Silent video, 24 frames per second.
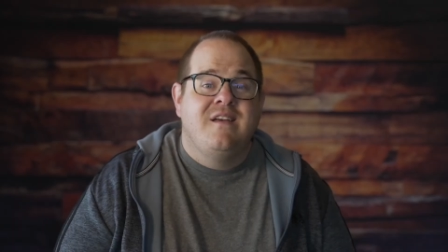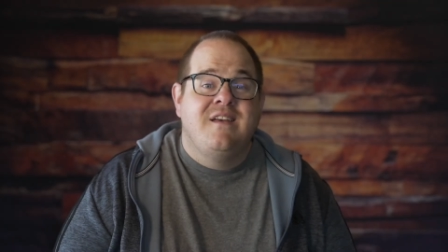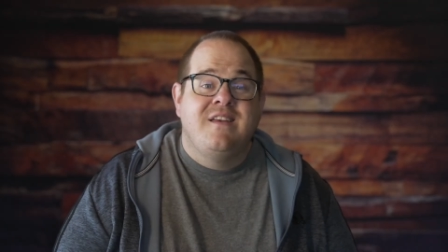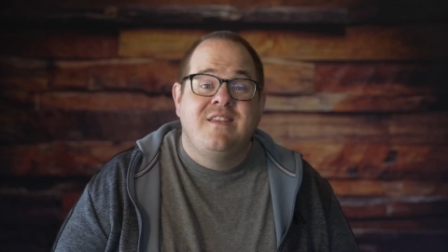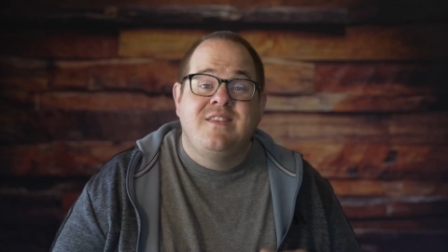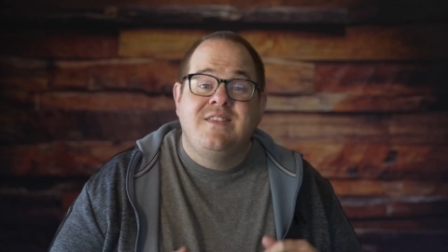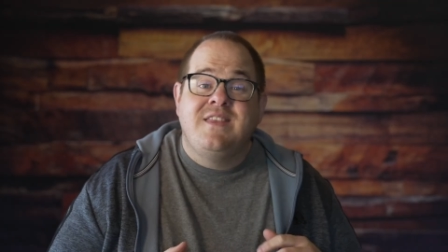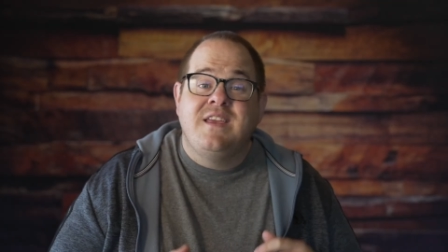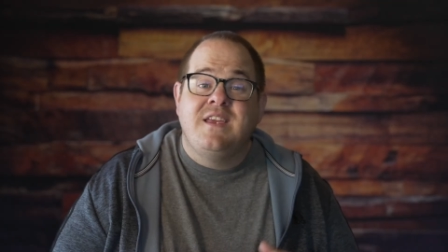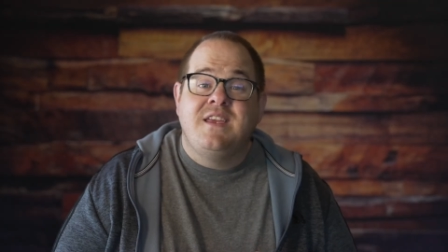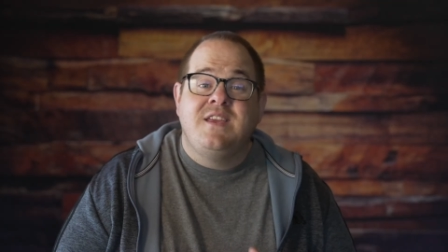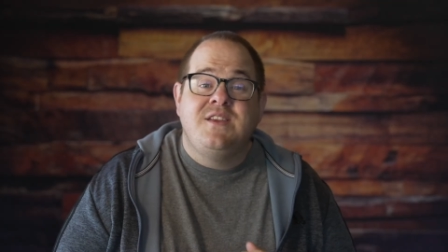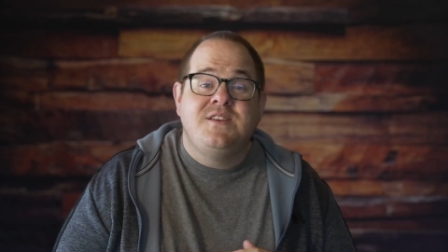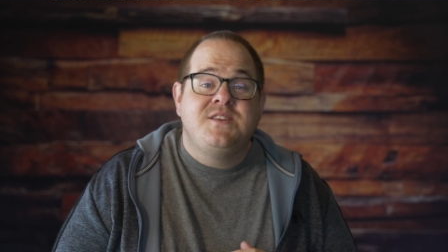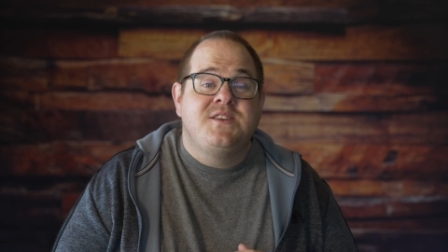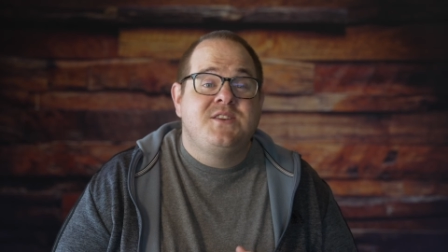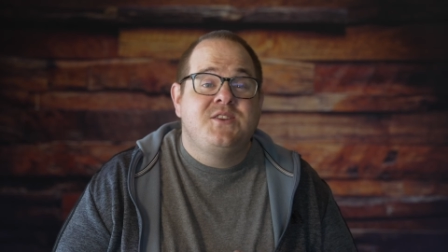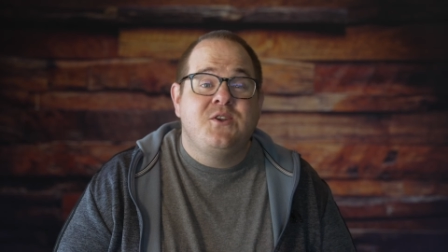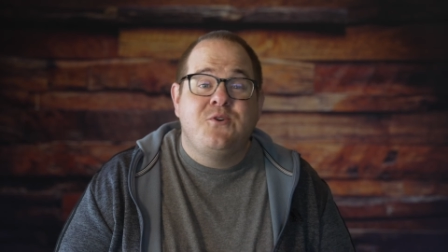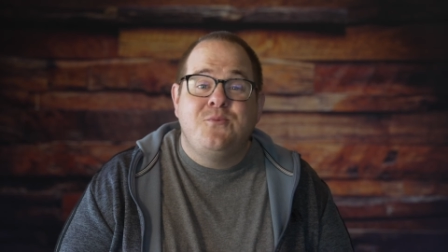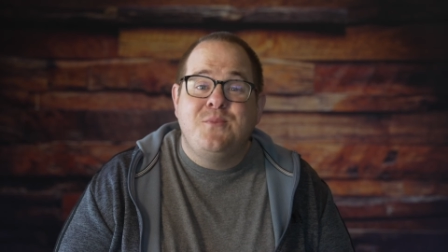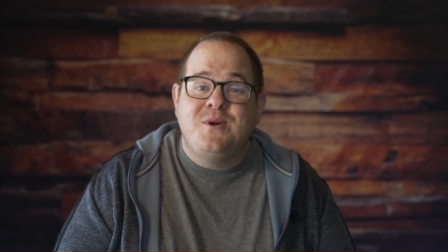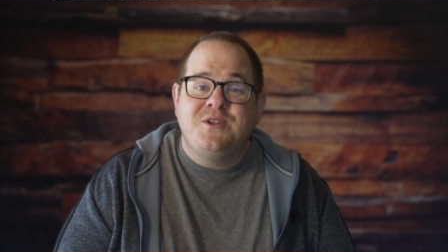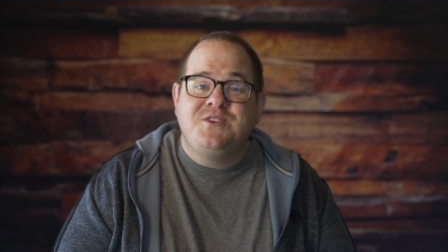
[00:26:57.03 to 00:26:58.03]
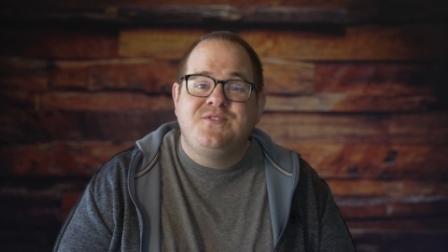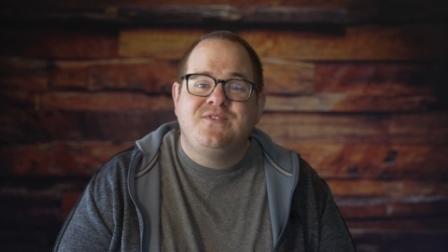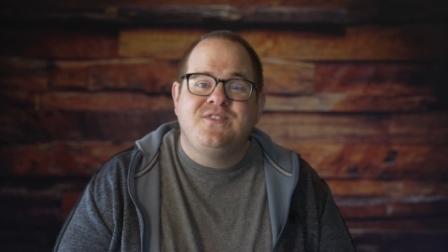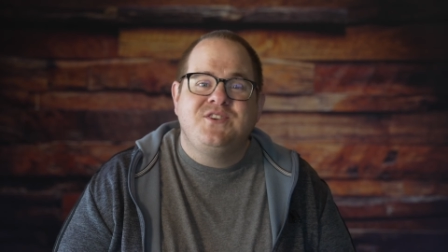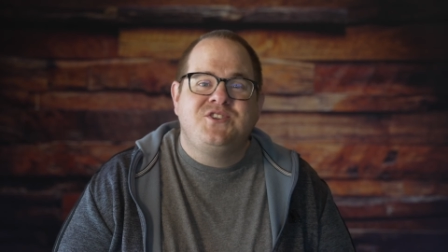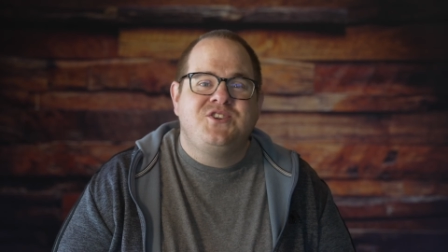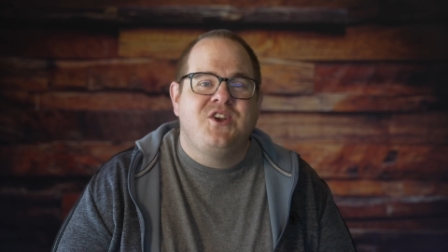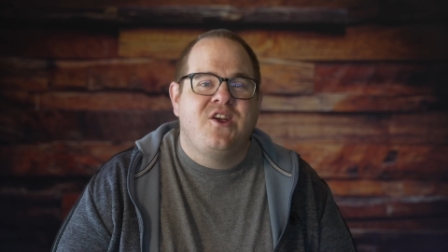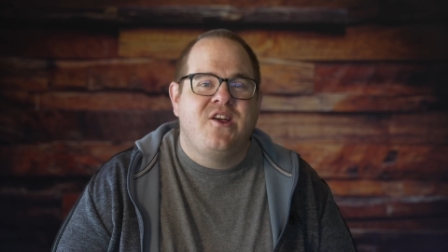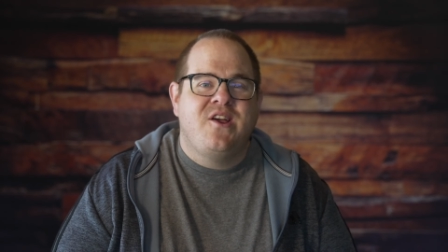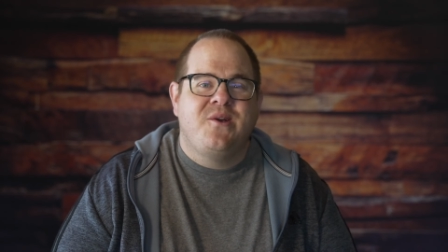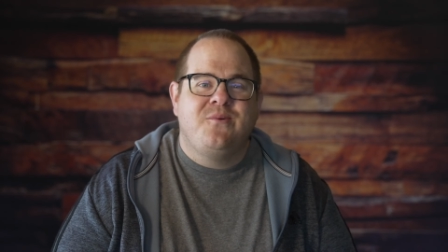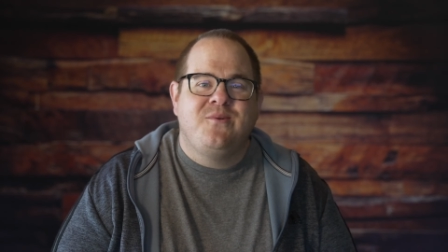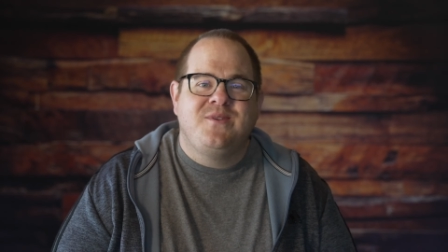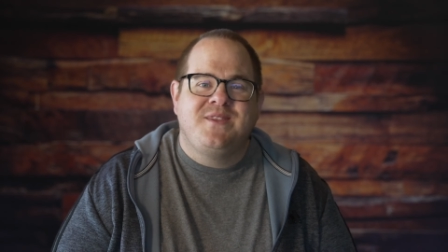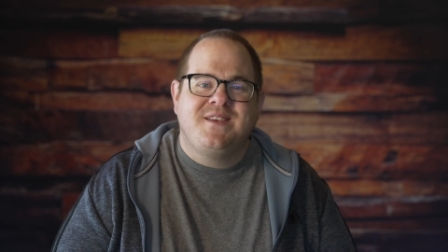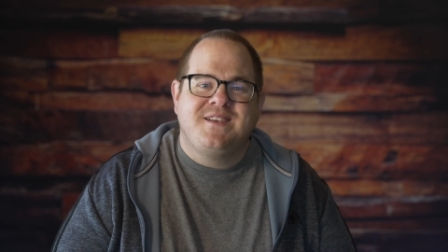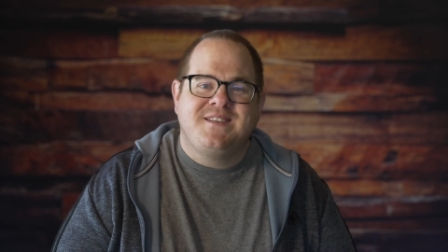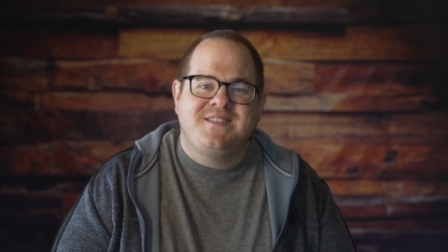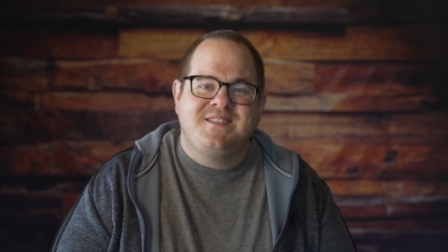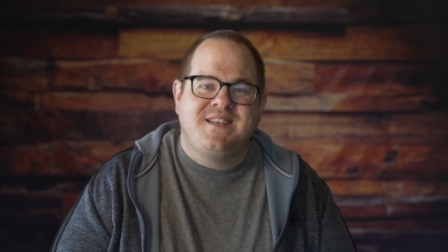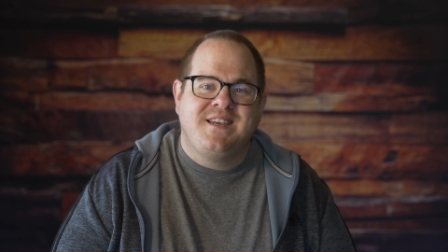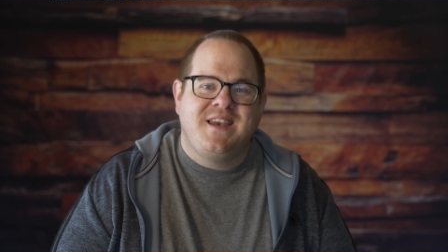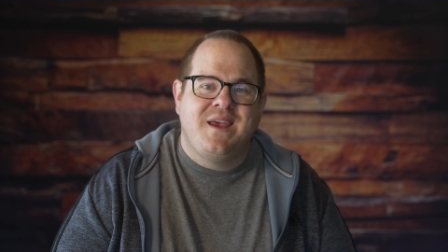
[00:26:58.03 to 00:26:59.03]
Thank you so much for sharing with
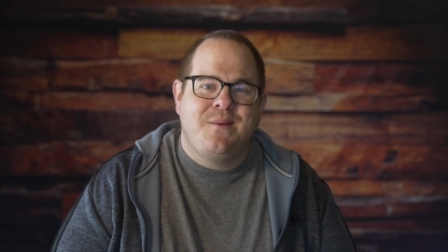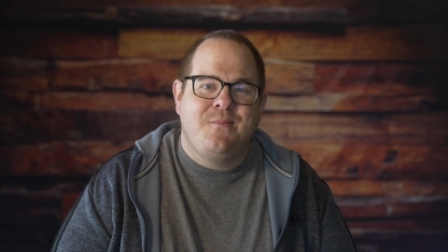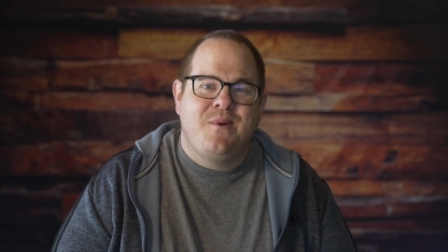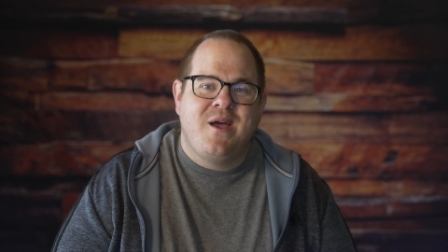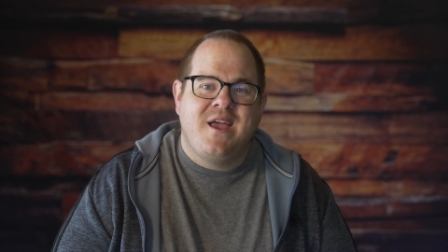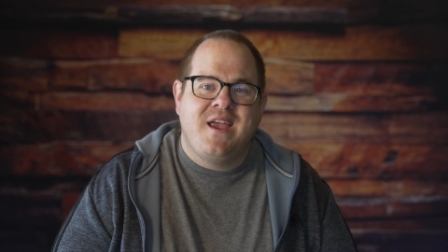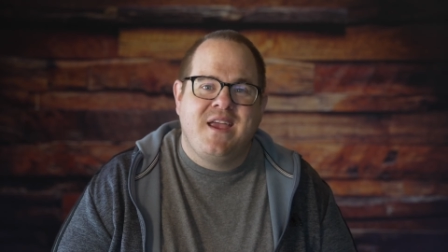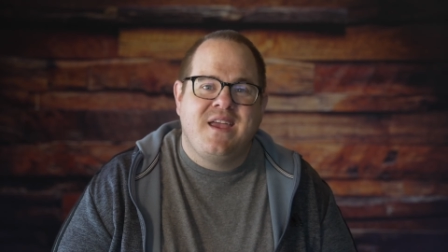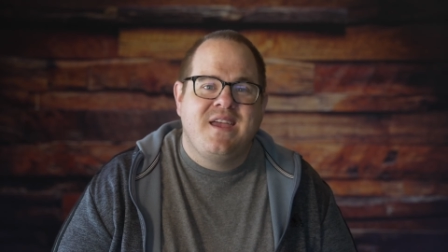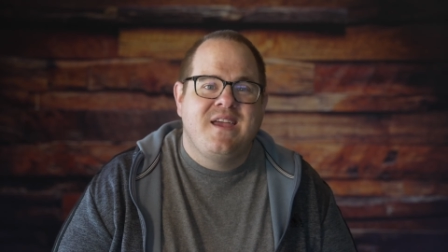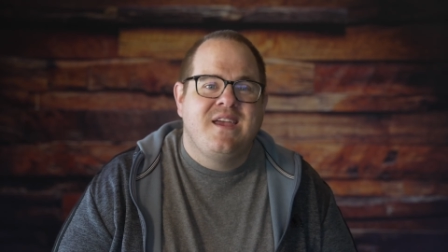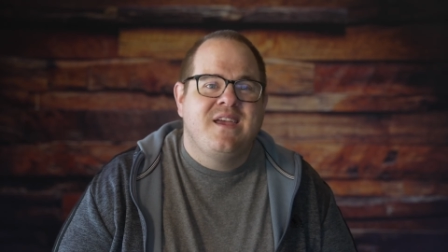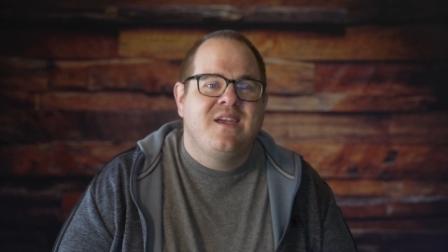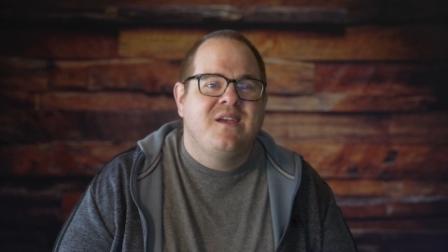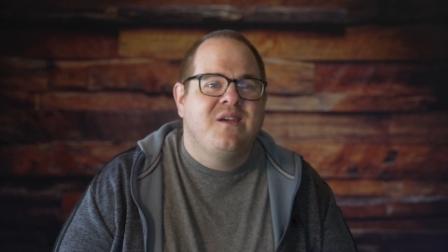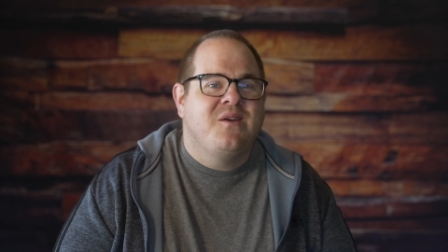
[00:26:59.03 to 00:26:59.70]
us today, Mike.